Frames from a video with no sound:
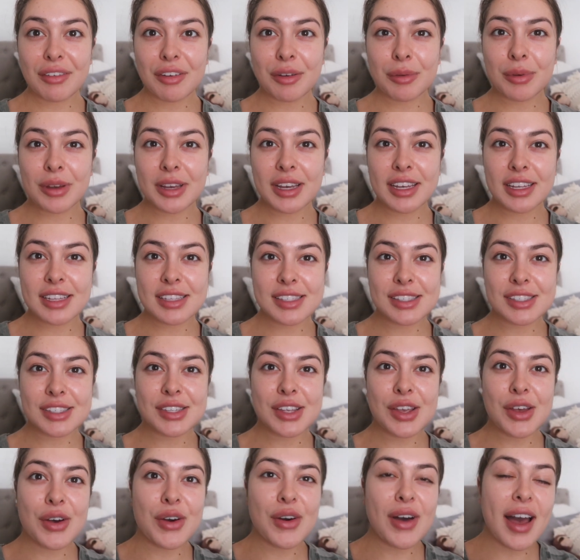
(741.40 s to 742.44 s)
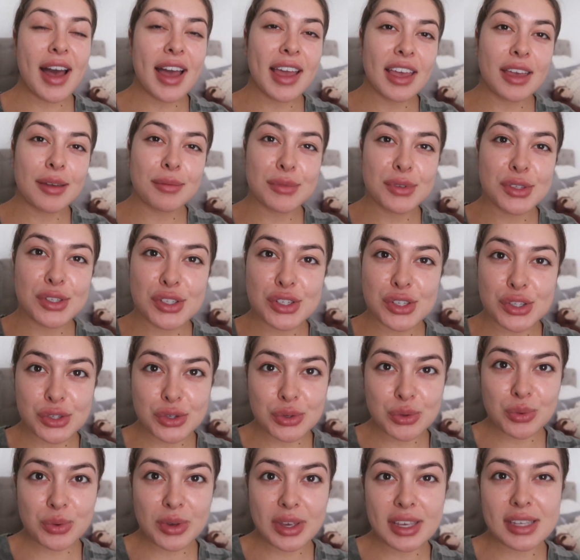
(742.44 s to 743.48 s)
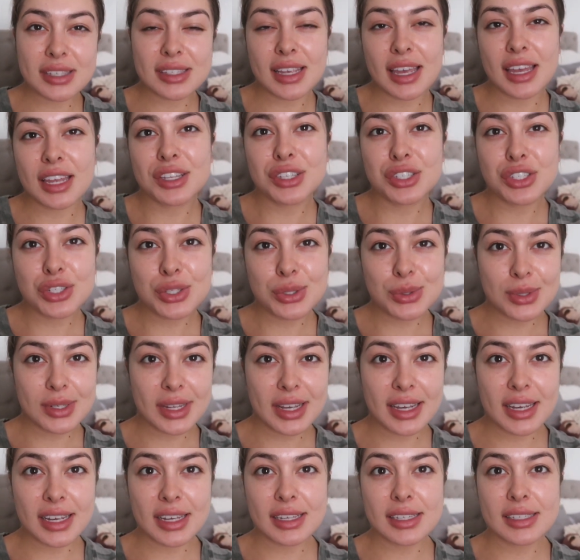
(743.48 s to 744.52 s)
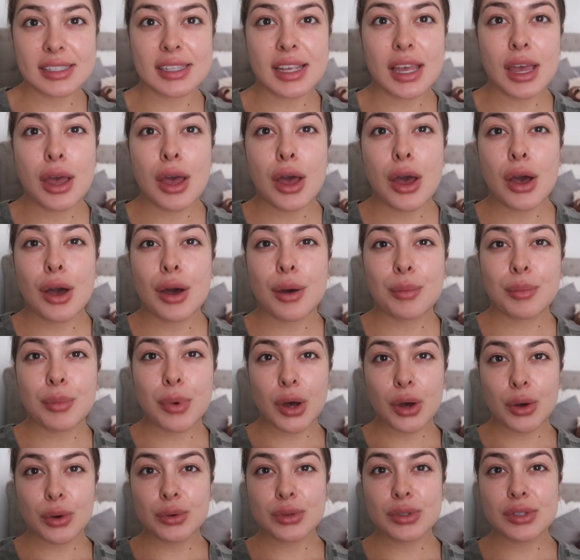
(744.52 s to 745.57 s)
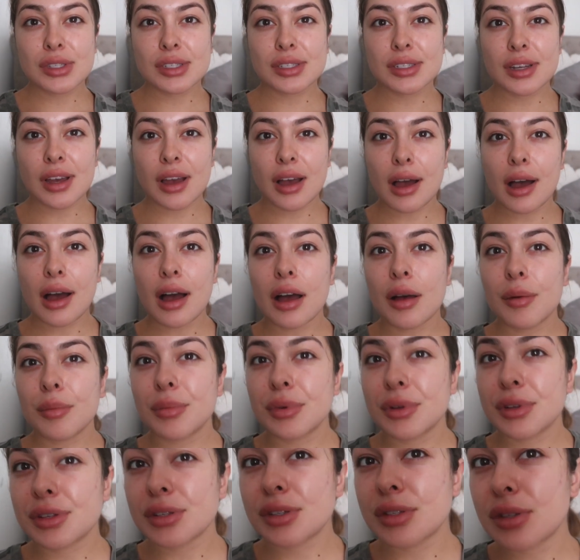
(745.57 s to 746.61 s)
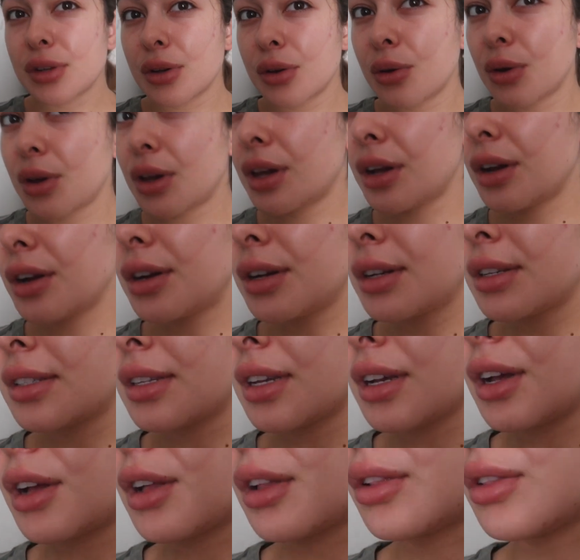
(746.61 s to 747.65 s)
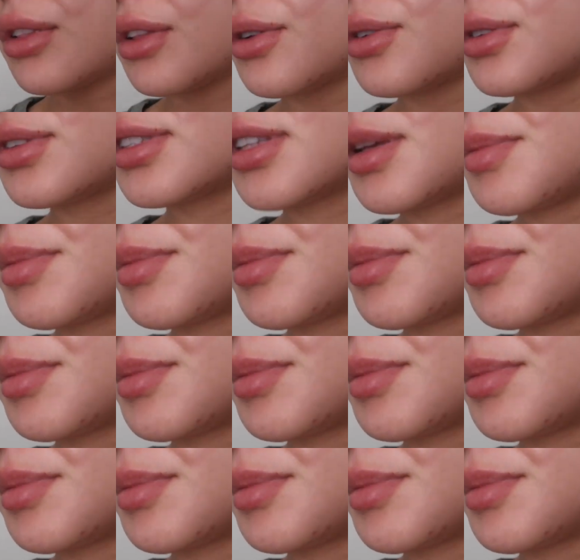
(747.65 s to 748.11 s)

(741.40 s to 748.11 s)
everyone. So I am 2 weeks and 2 days post op. So here is a close